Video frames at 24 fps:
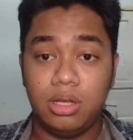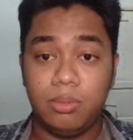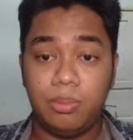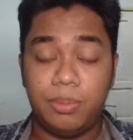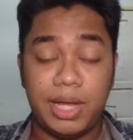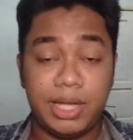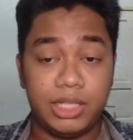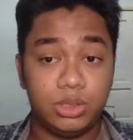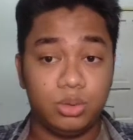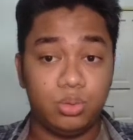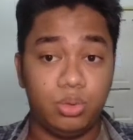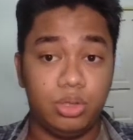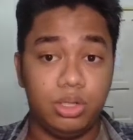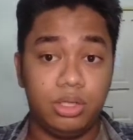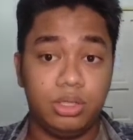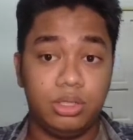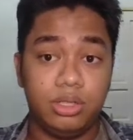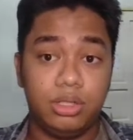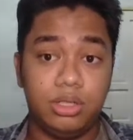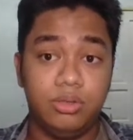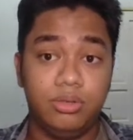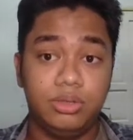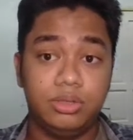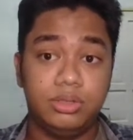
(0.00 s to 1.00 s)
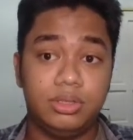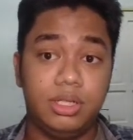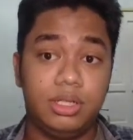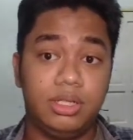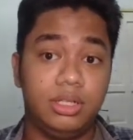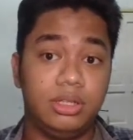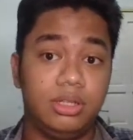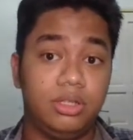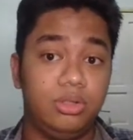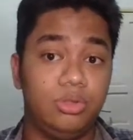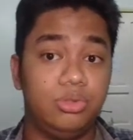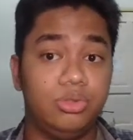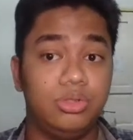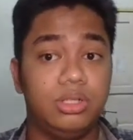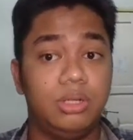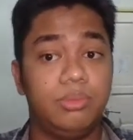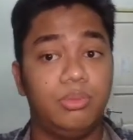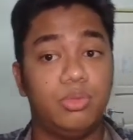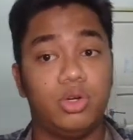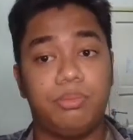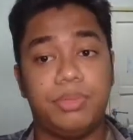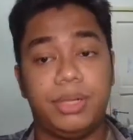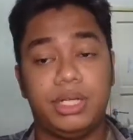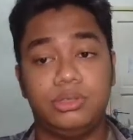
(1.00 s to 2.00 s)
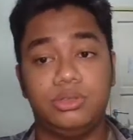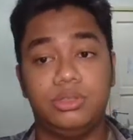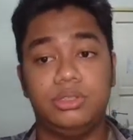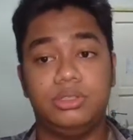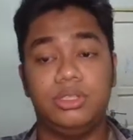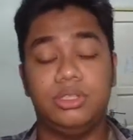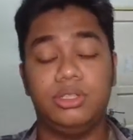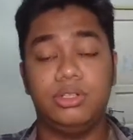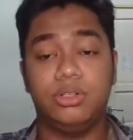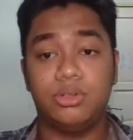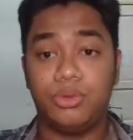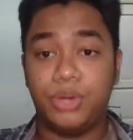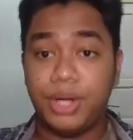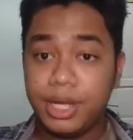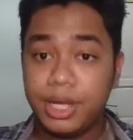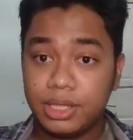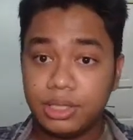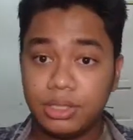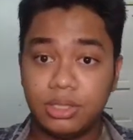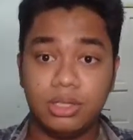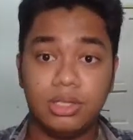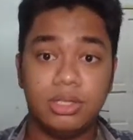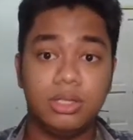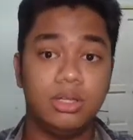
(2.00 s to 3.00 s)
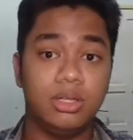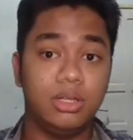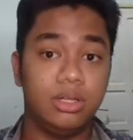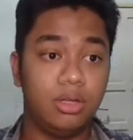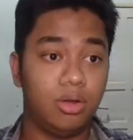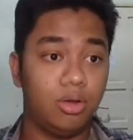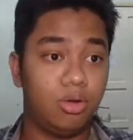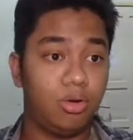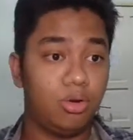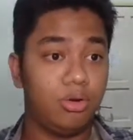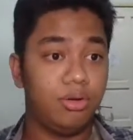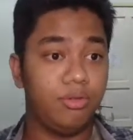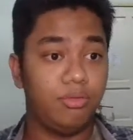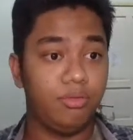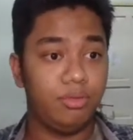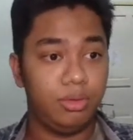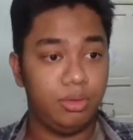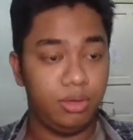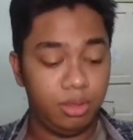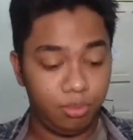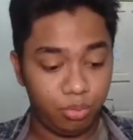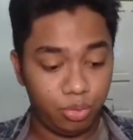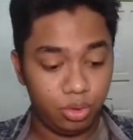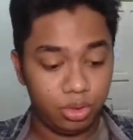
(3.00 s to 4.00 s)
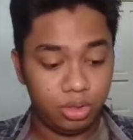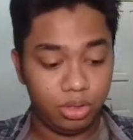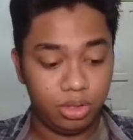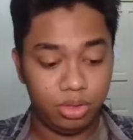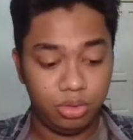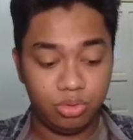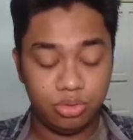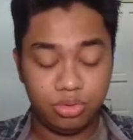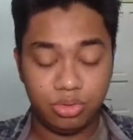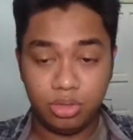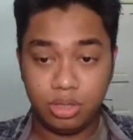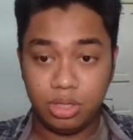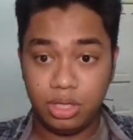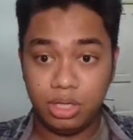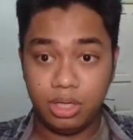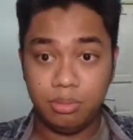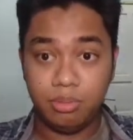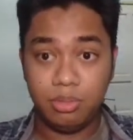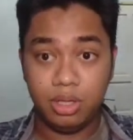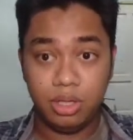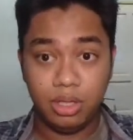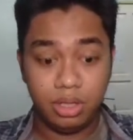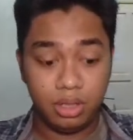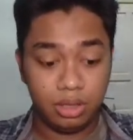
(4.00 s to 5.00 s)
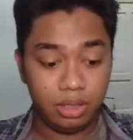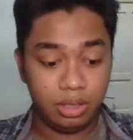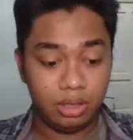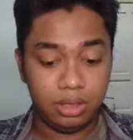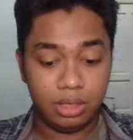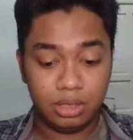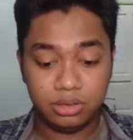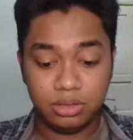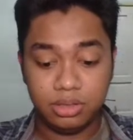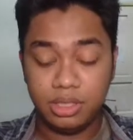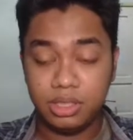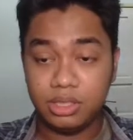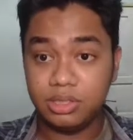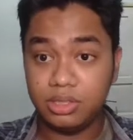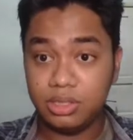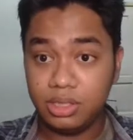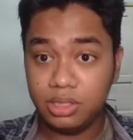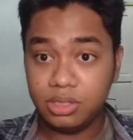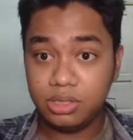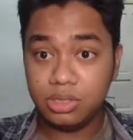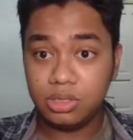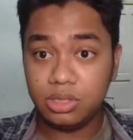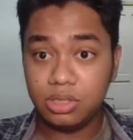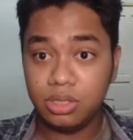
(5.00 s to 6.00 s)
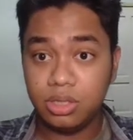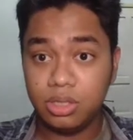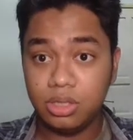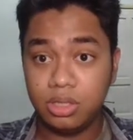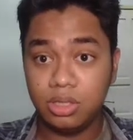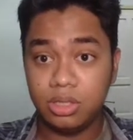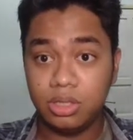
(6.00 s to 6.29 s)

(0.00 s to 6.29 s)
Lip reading: password, it will say that the username or password is incorrect. Or if we input a username that doesn't exist